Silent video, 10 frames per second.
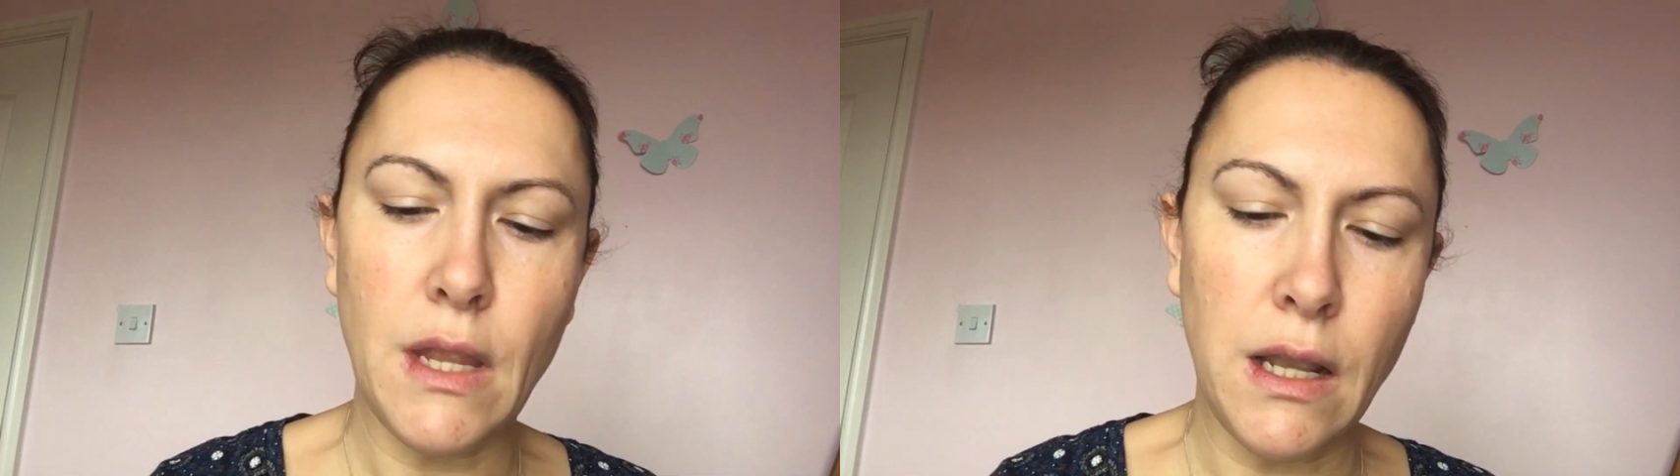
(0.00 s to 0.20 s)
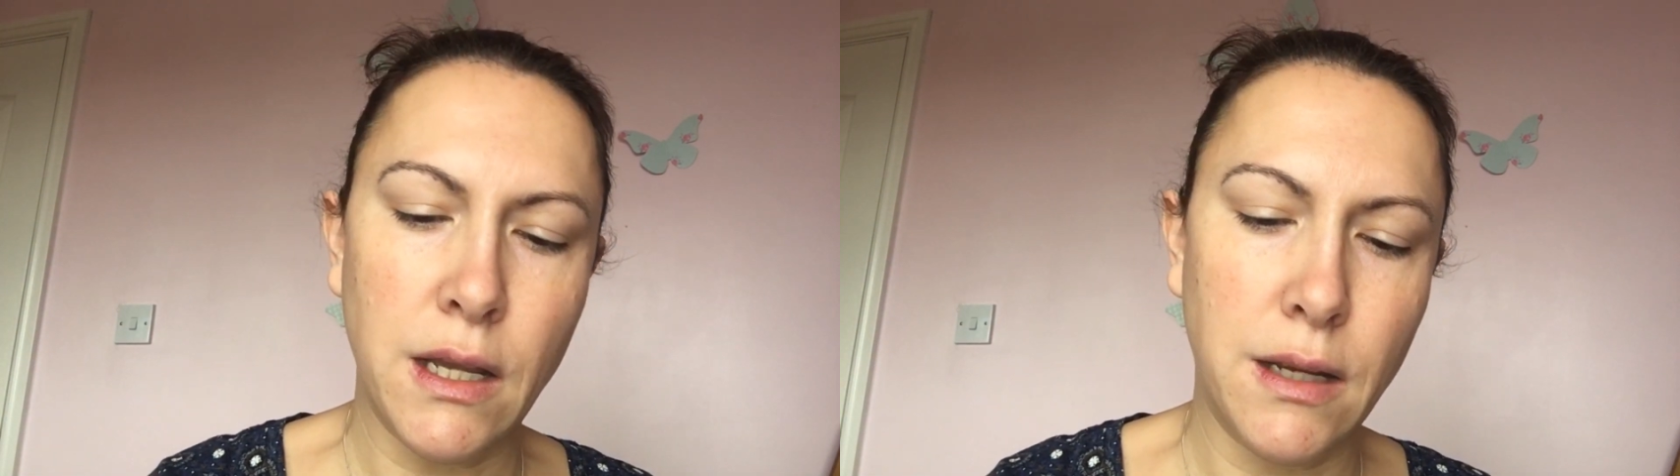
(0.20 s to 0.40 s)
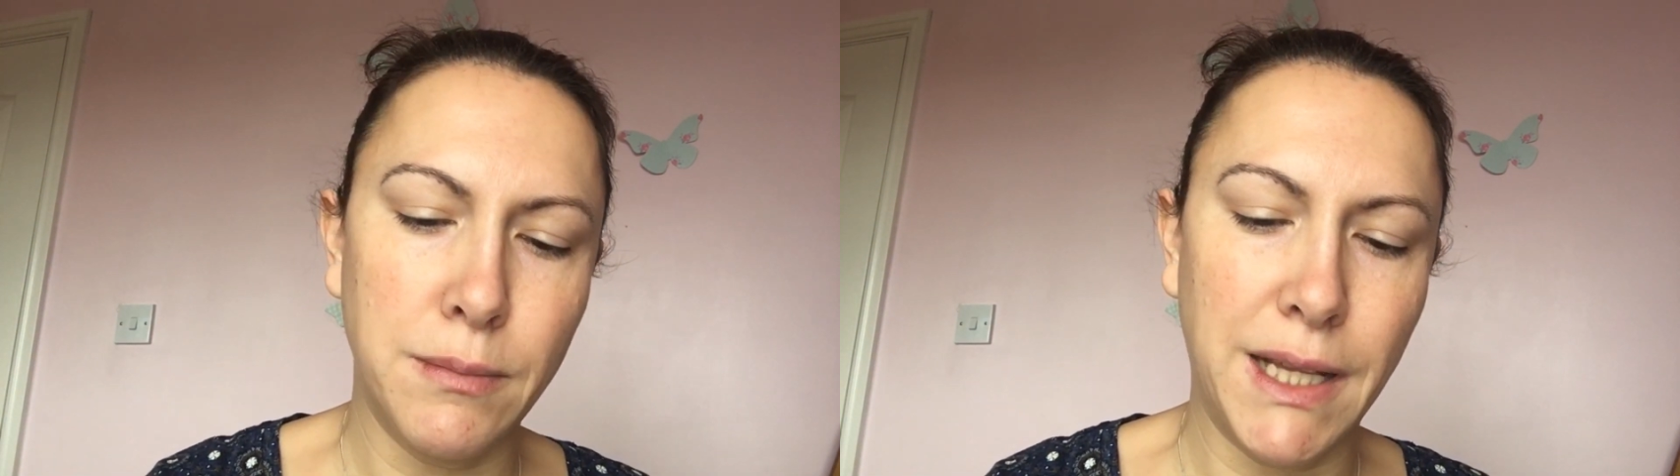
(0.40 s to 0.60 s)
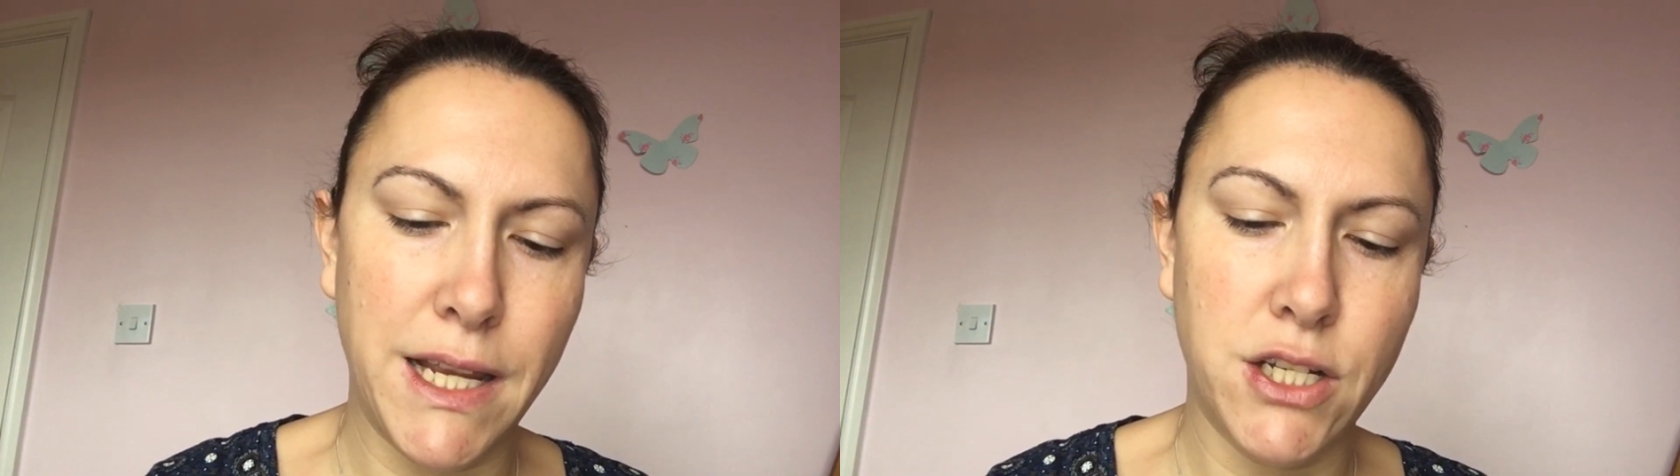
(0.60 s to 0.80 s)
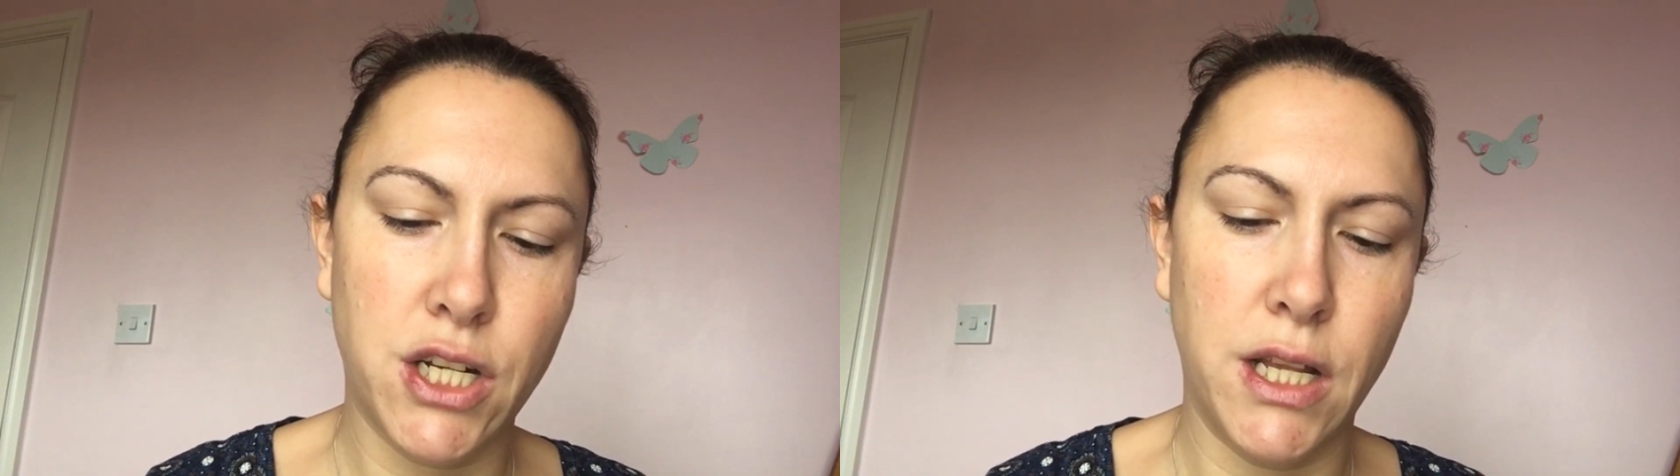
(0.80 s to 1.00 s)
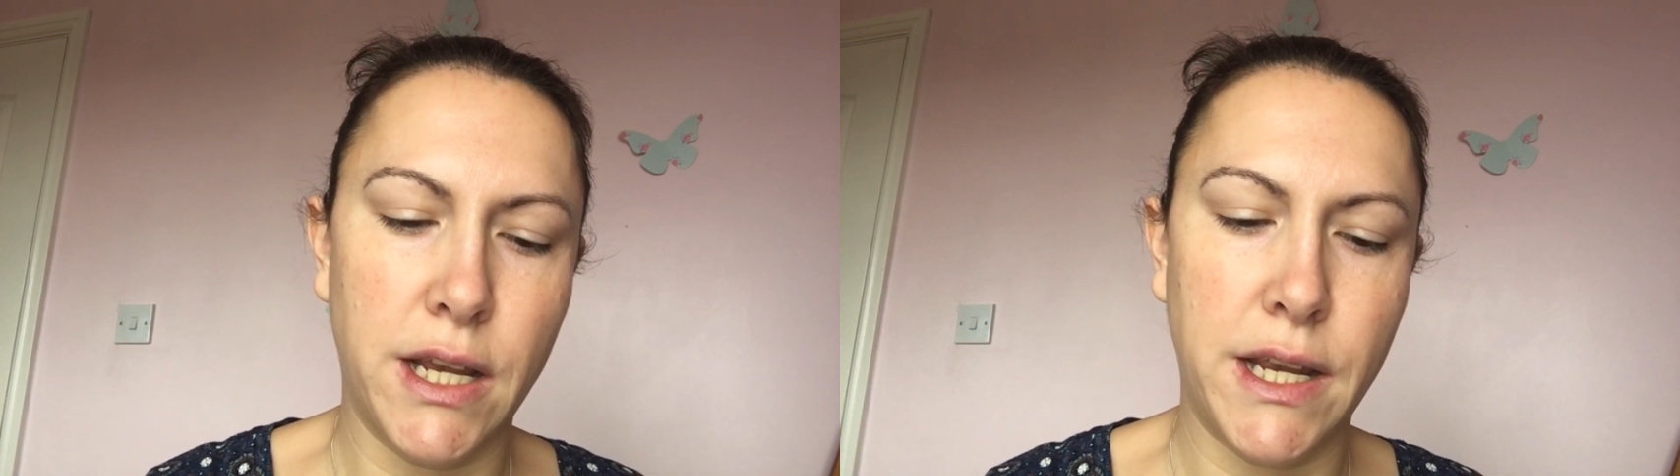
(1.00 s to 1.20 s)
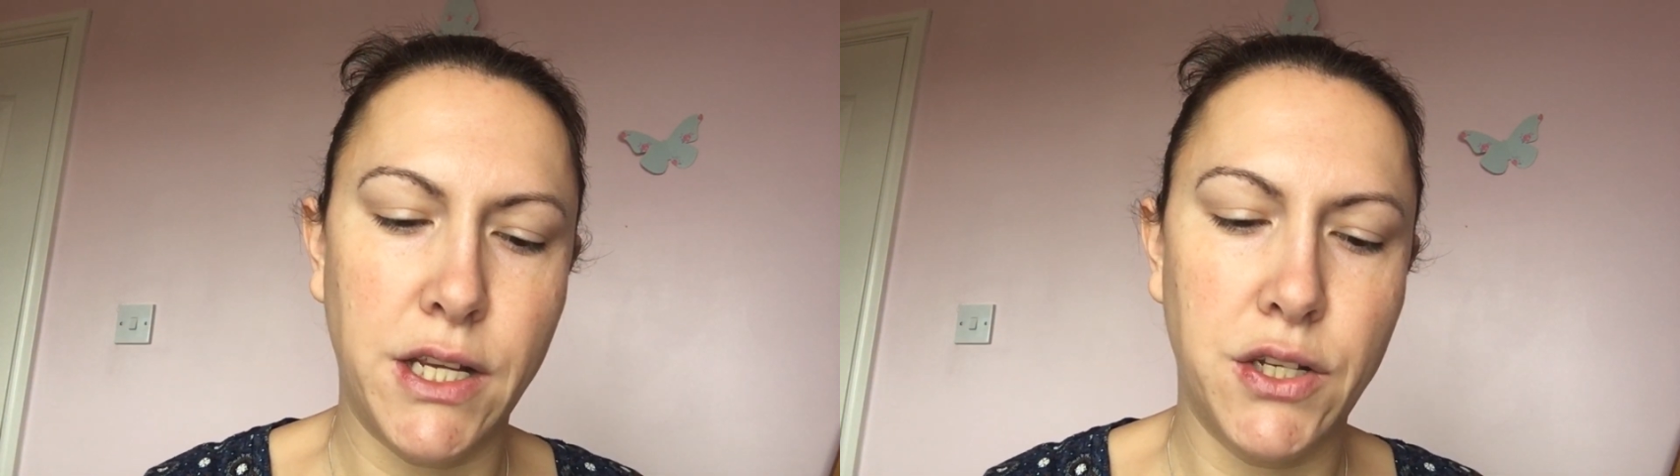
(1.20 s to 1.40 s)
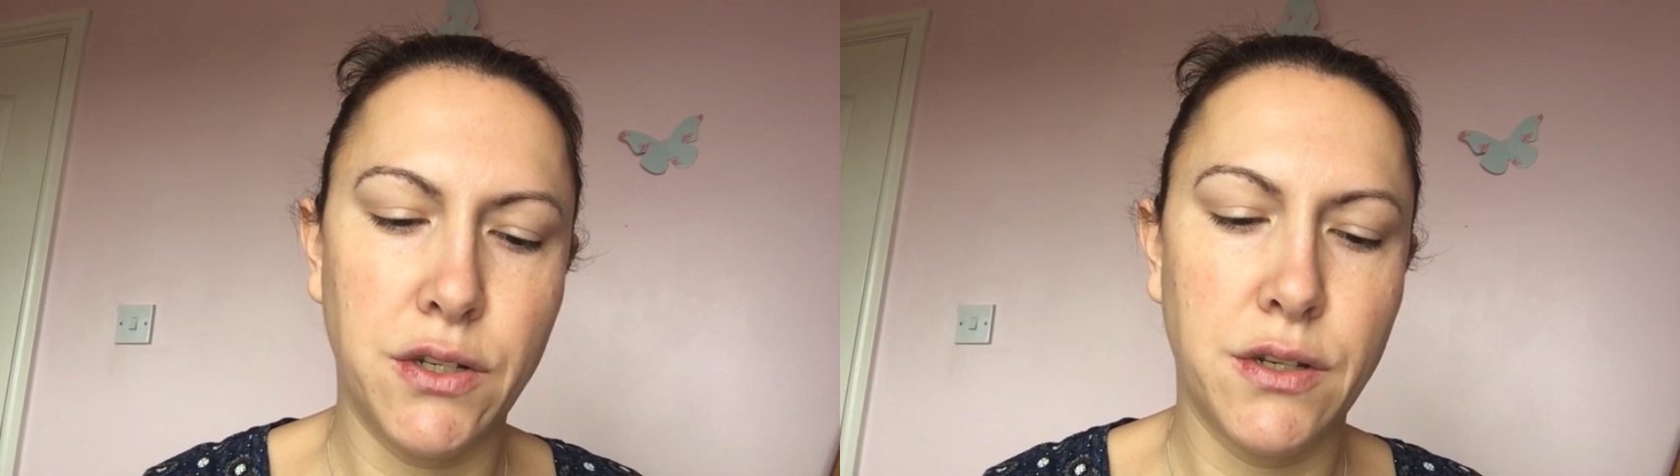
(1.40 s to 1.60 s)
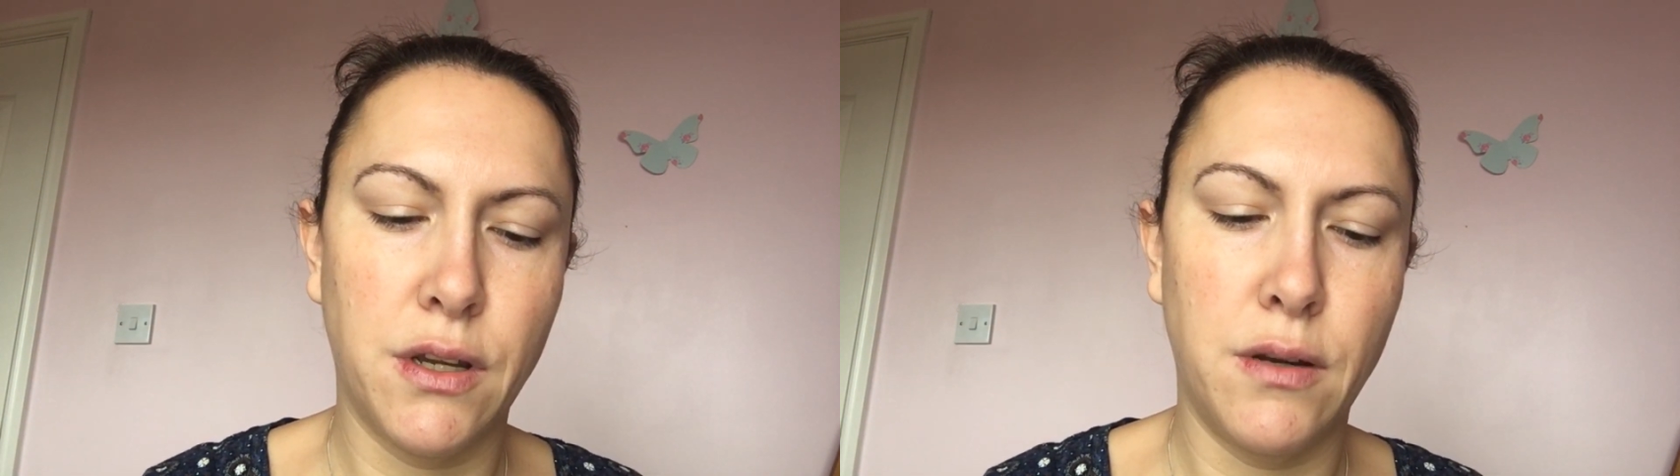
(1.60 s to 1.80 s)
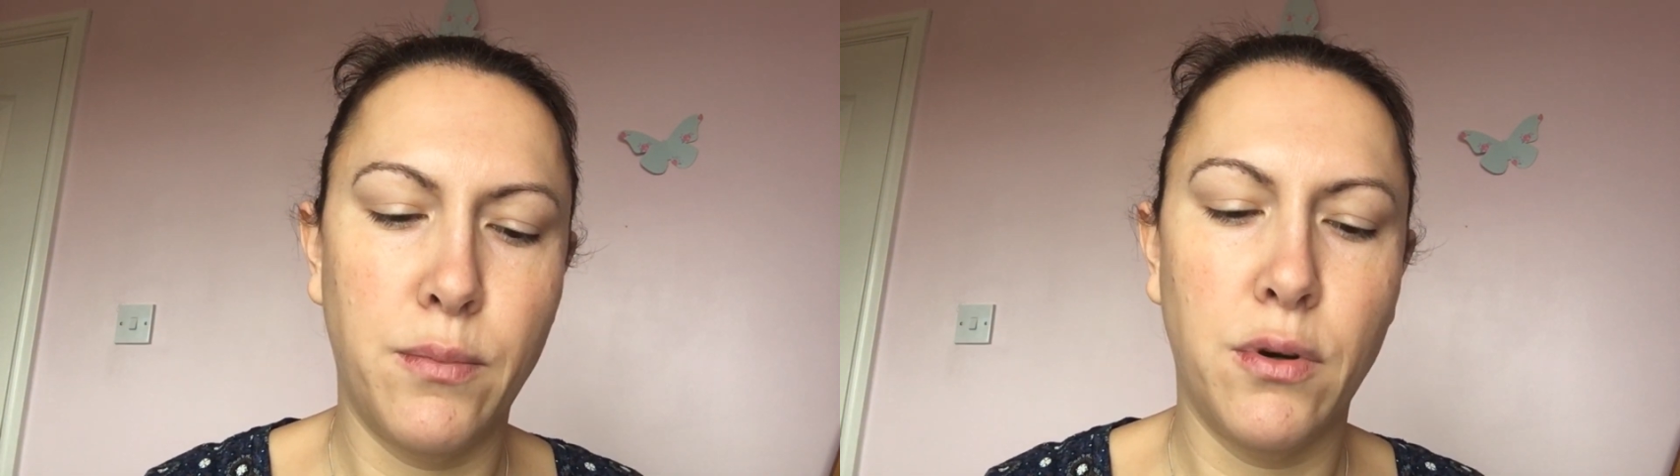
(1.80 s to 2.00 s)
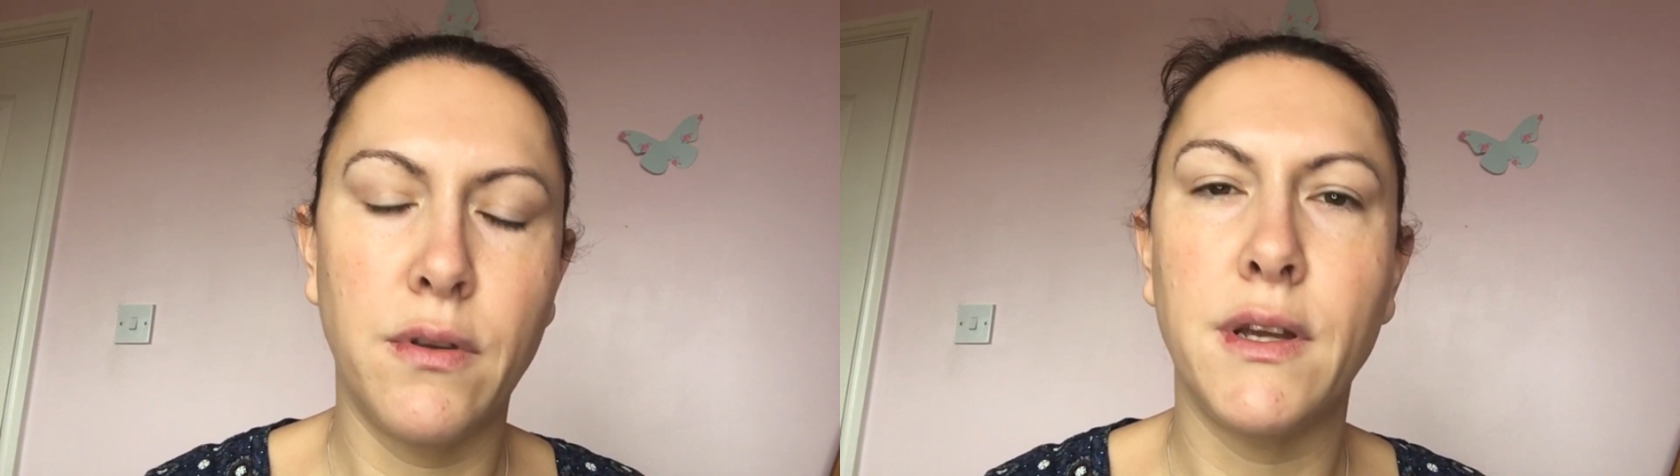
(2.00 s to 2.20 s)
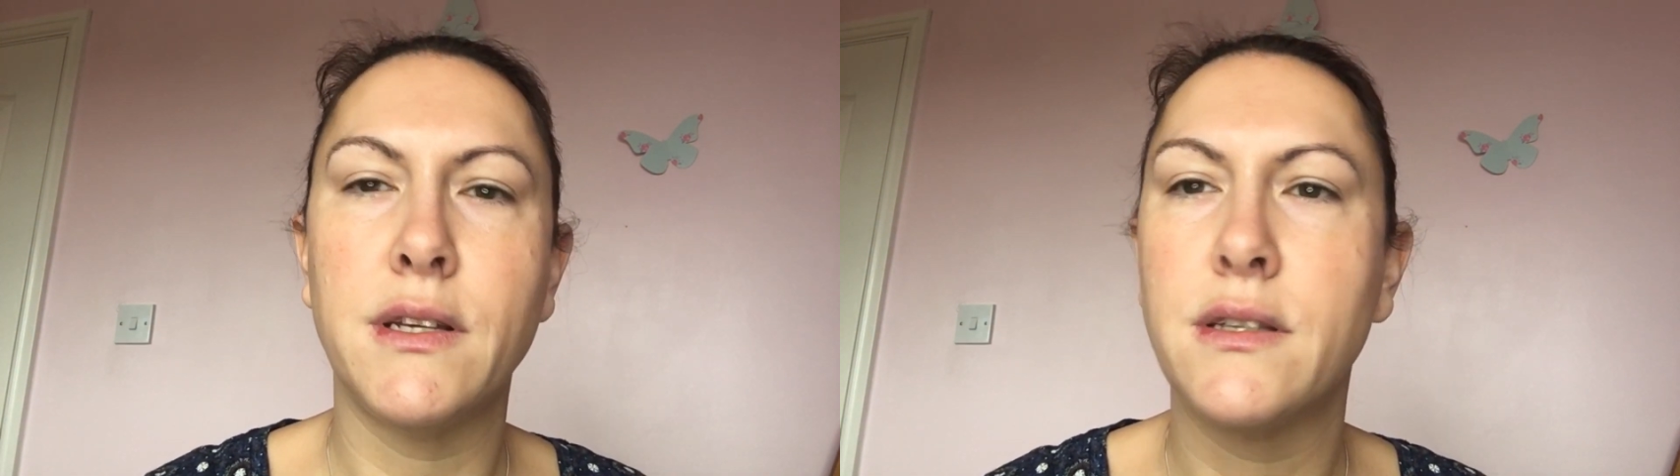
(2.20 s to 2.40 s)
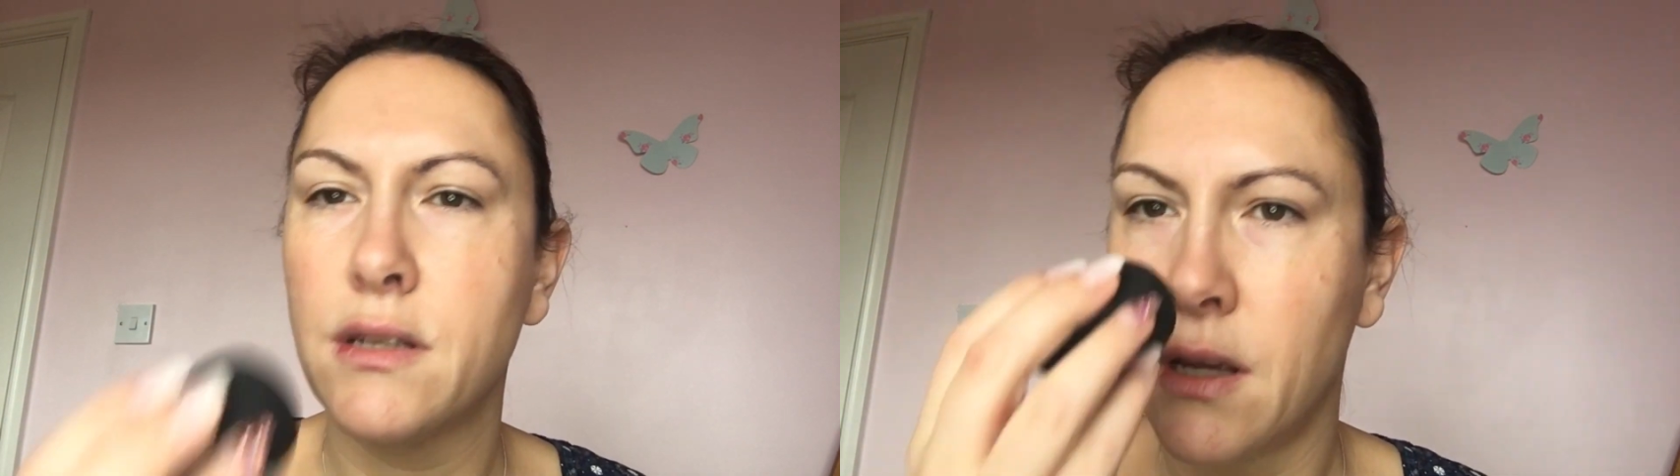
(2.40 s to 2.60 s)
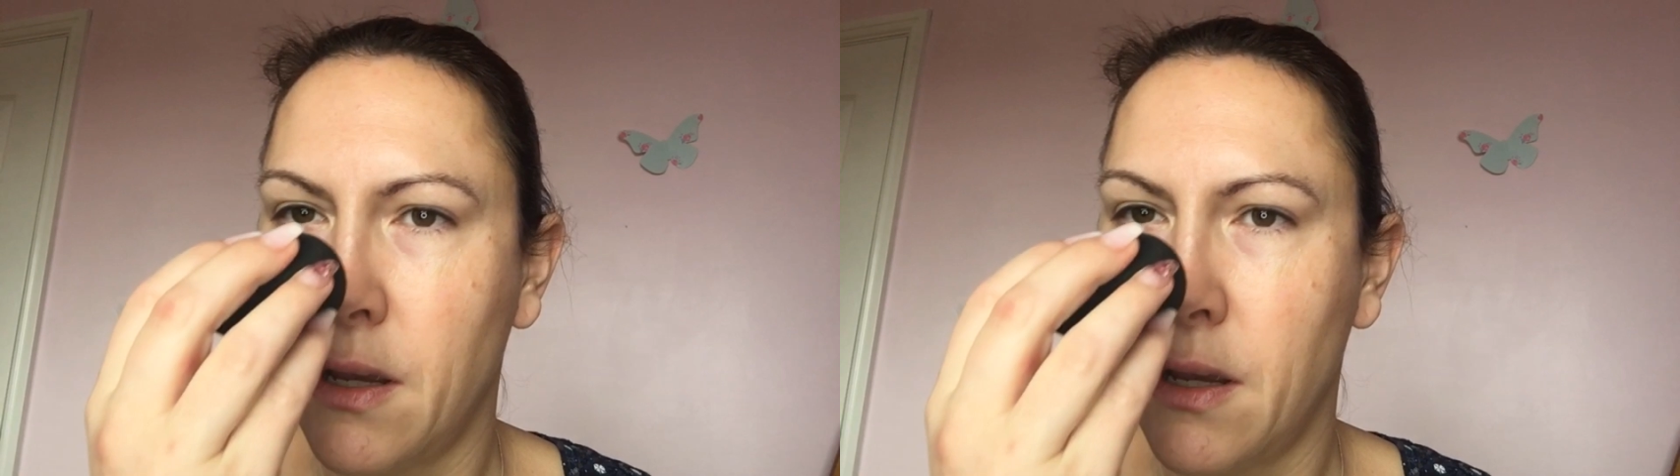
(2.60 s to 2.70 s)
And I'm literally just going to put this